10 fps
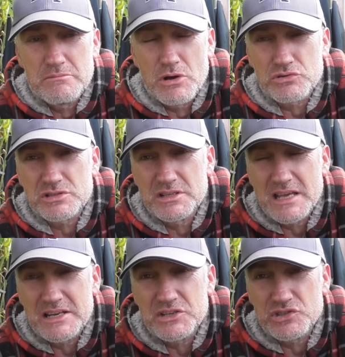most of
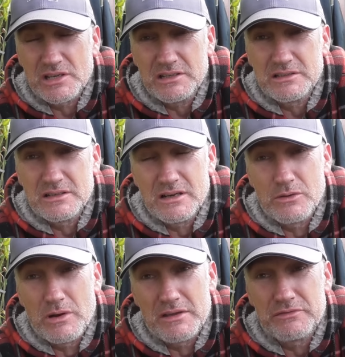the energy
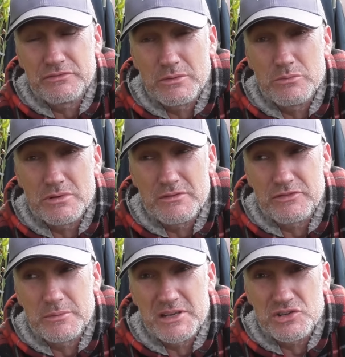away from
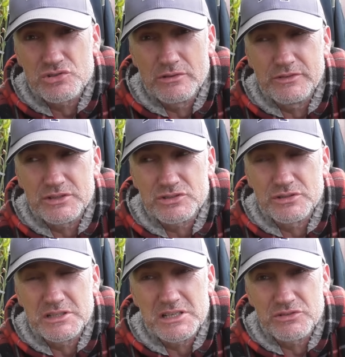from each other,
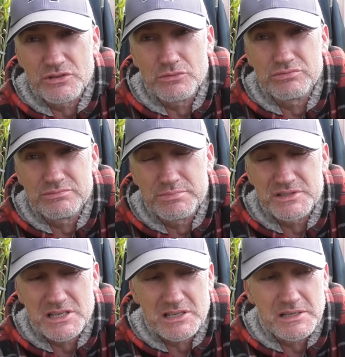so they didn't grow
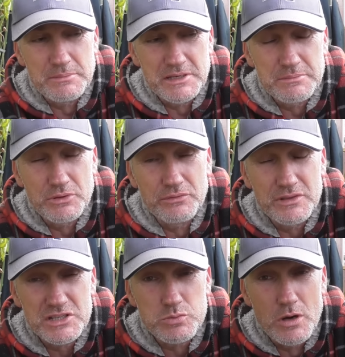particularly big. But
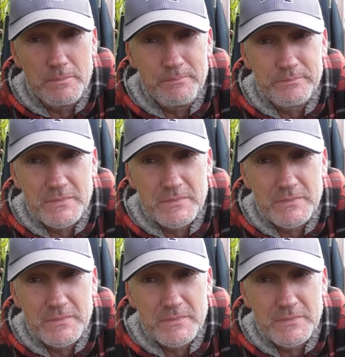this one,